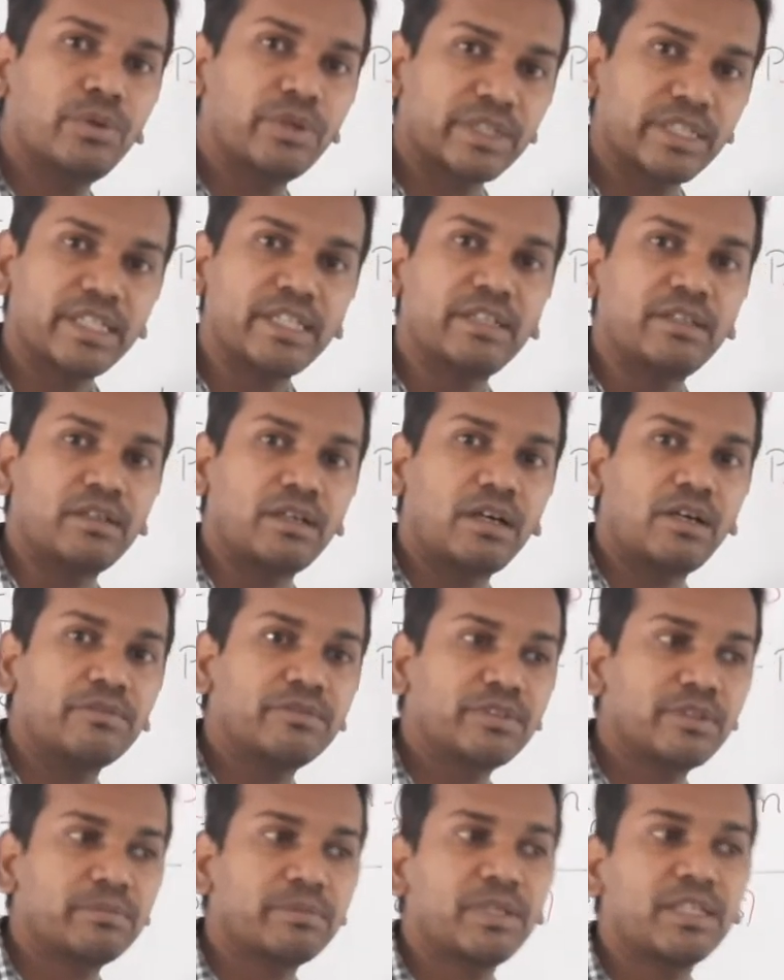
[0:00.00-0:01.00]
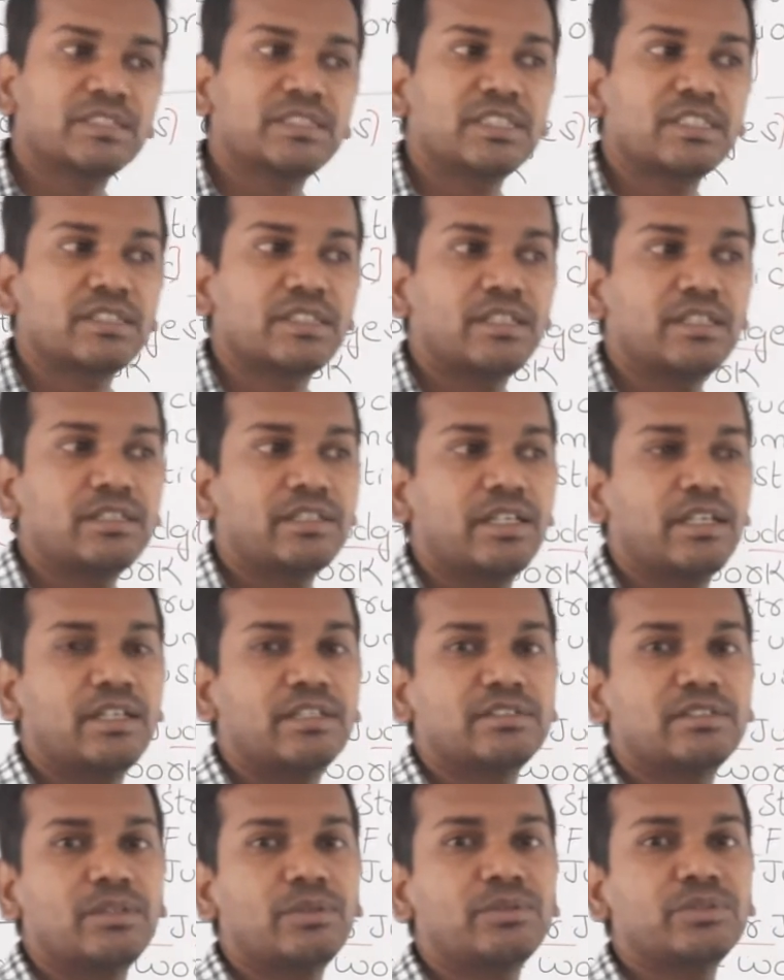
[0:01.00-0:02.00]
Okay, after passing that a
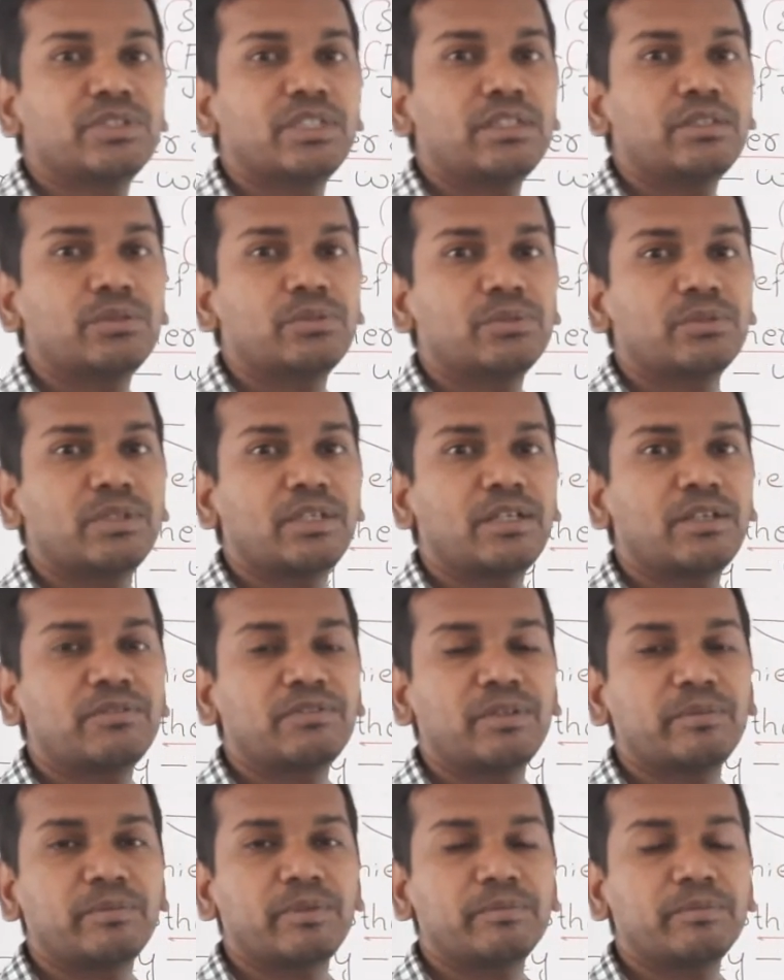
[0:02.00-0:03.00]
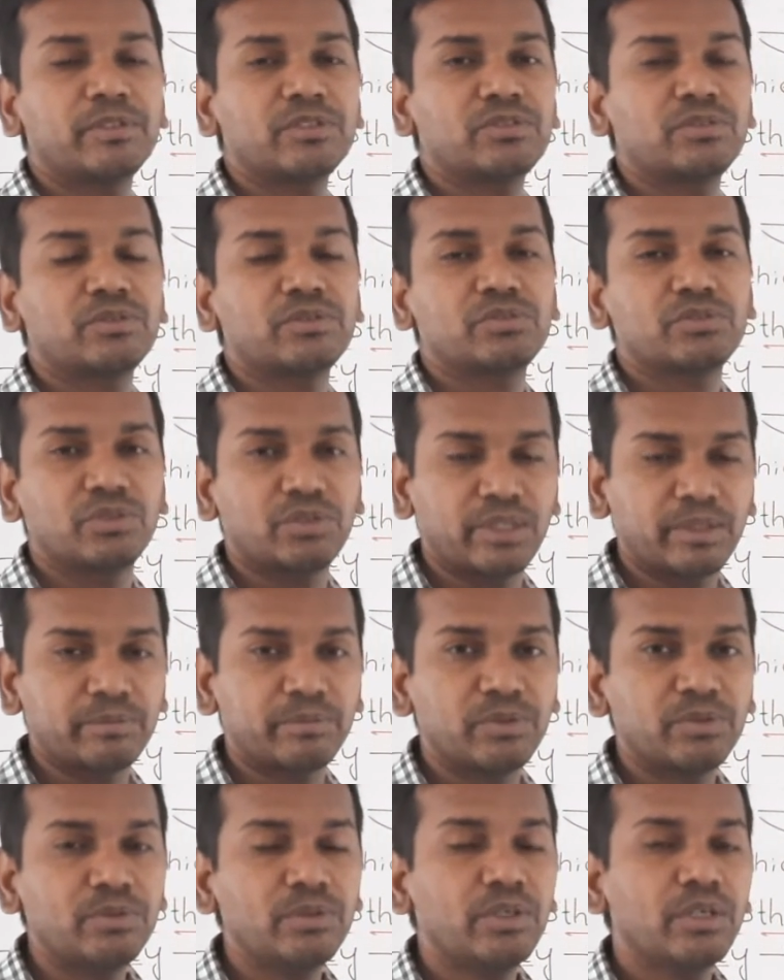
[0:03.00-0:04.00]
resolution 2/3 of the members should
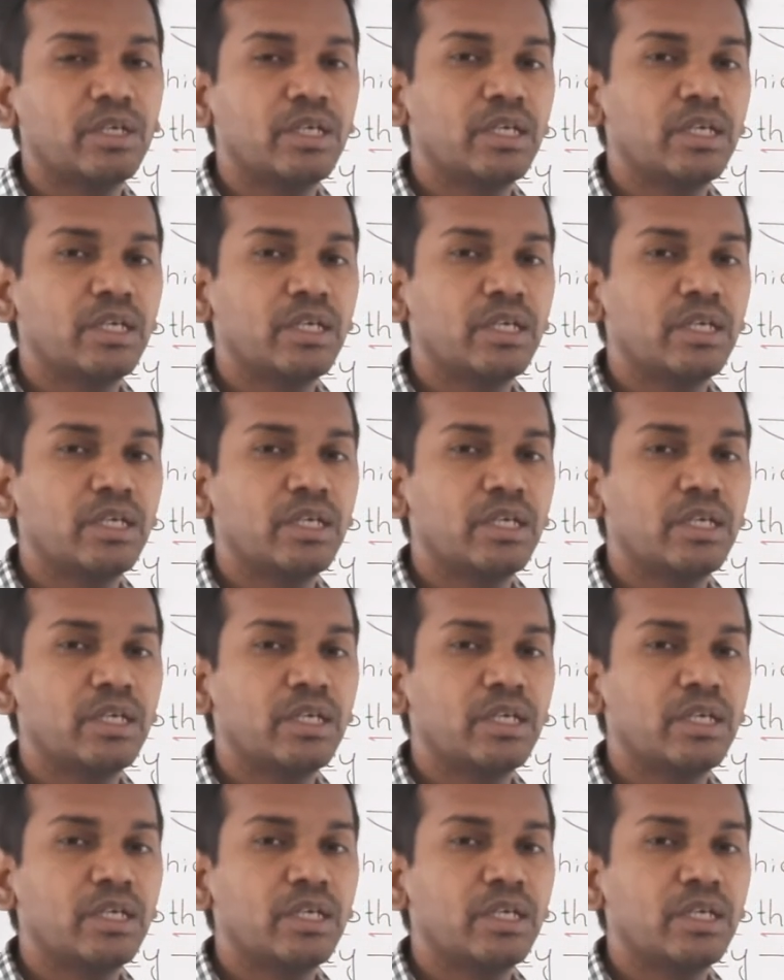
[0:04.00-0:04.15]
approve.